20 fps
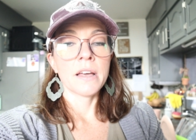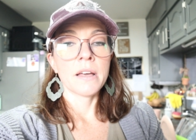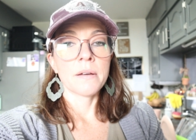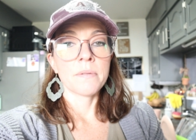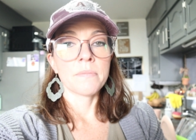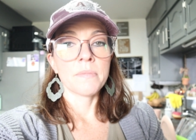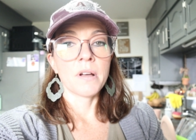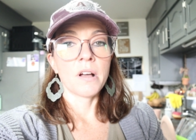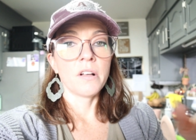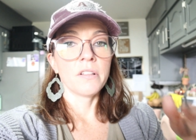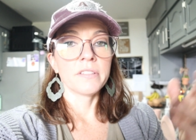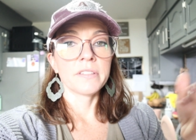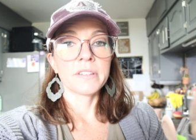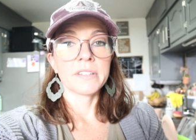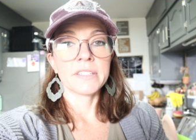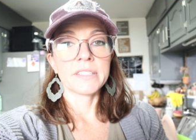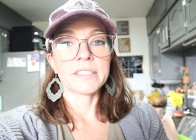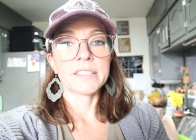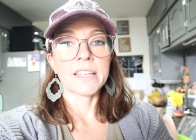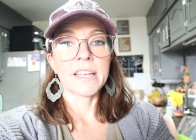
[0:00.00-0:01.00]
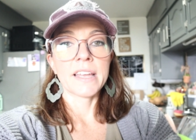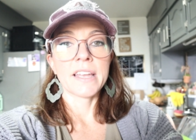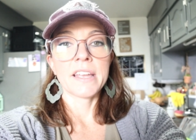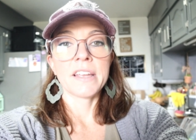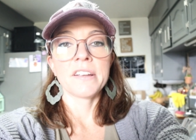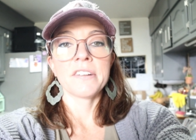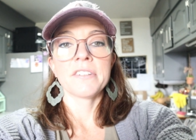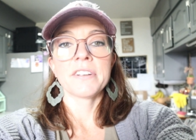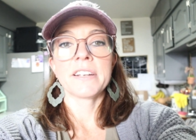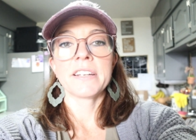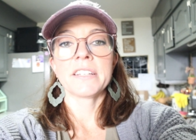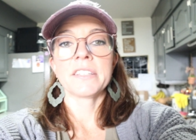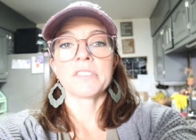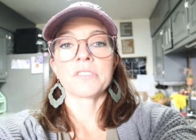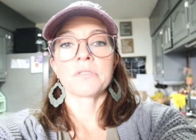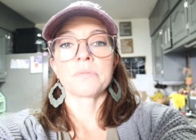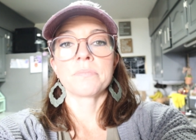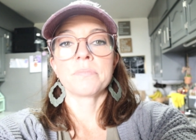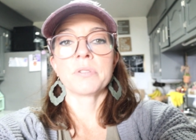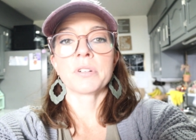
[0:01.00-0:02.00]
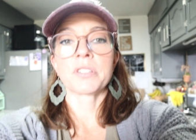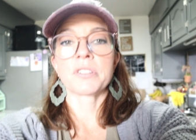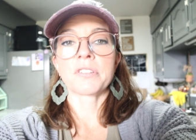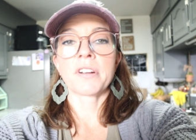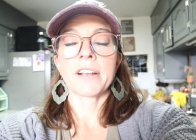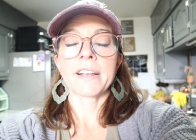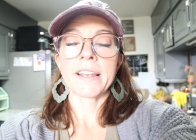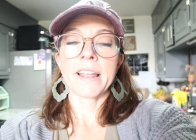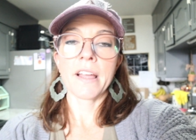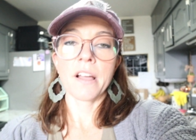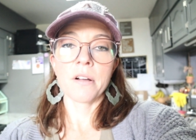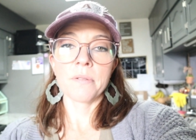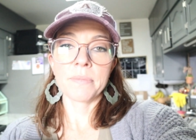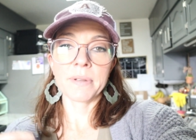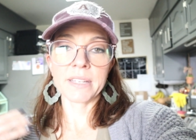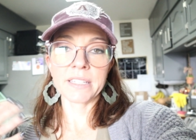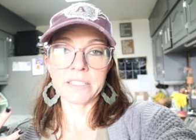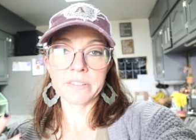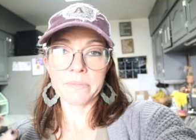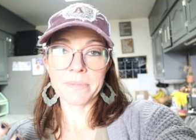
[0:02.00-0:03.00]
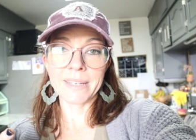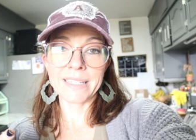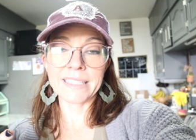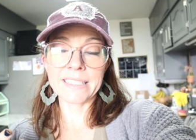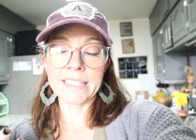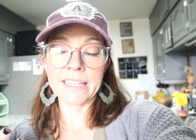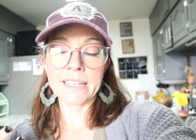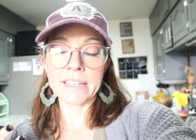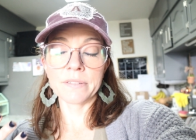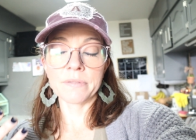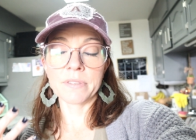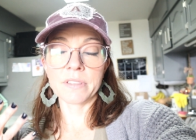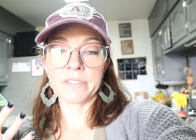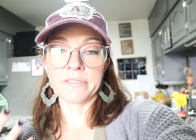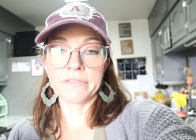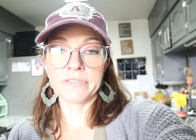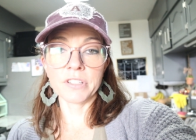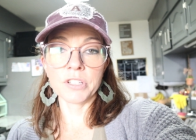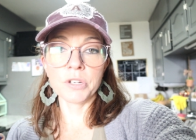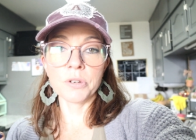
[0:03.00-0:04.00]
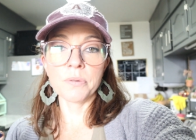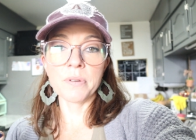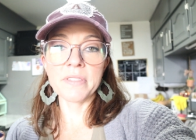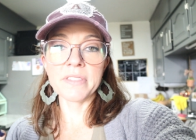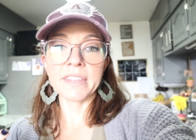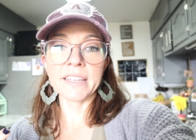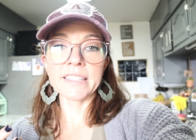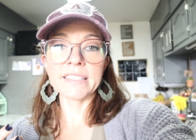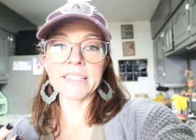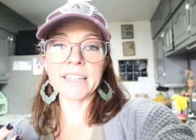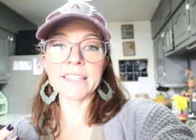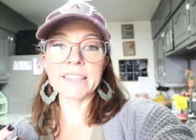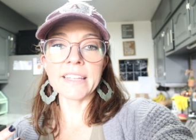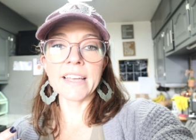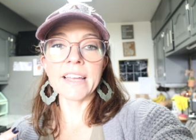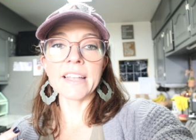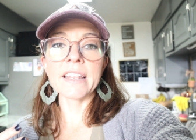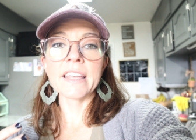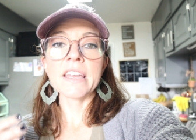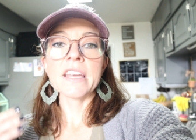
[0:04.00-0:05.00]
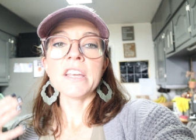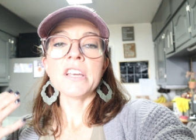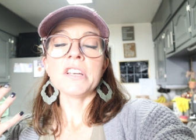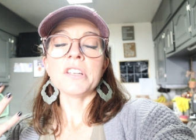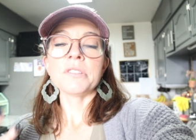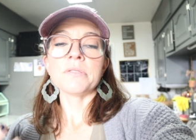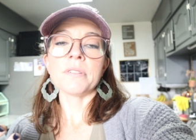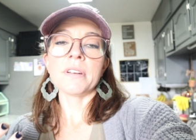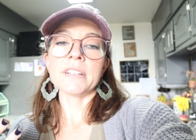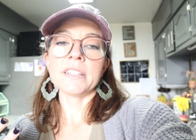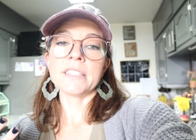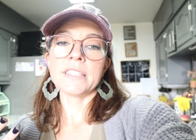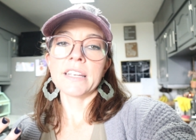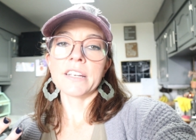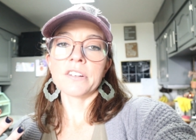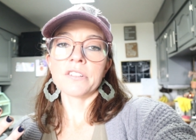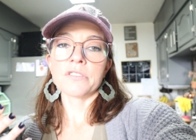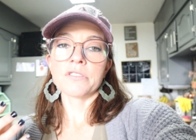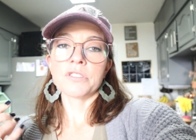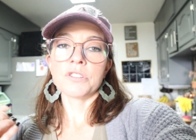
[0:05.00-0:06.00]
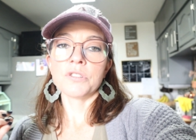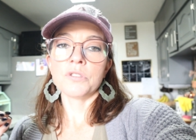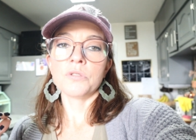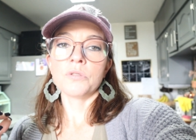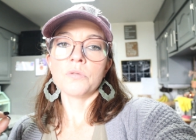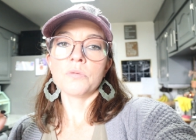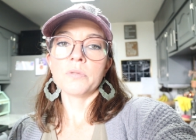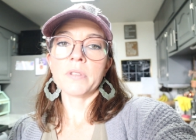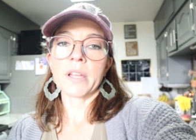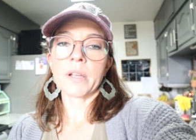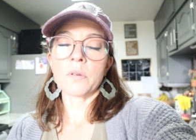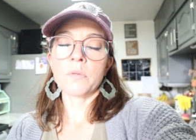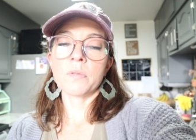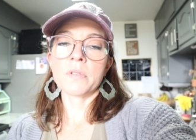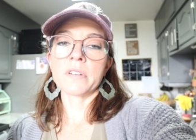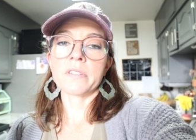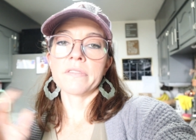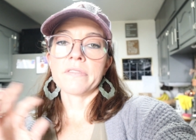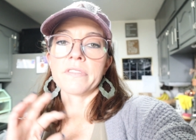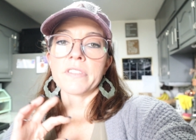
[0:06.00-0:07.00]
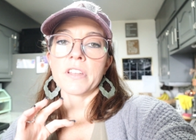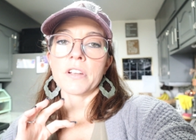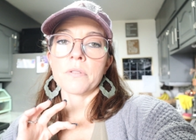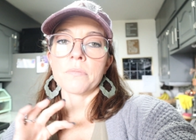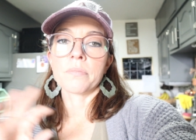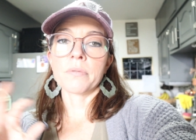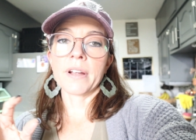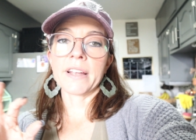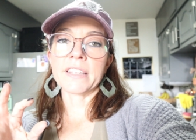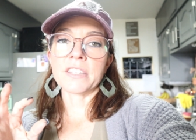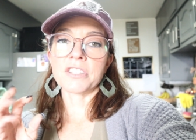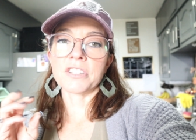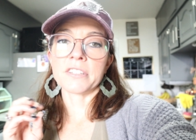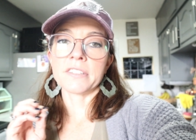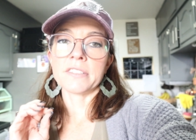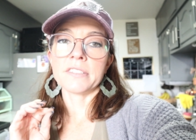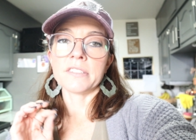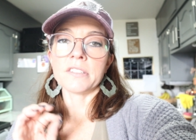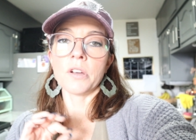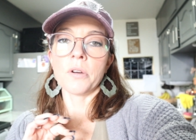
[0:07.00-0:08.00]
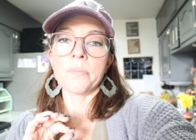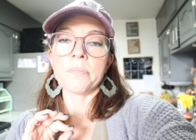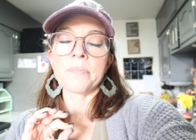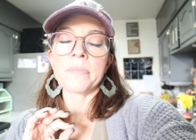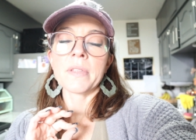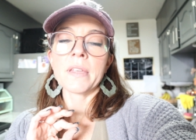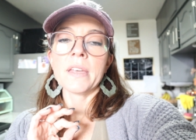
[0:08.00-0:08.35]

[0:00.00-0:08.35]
um, all these areas are booked right now because everybody's sick with the flu and things like that. So I had to take her to like one of their branches. So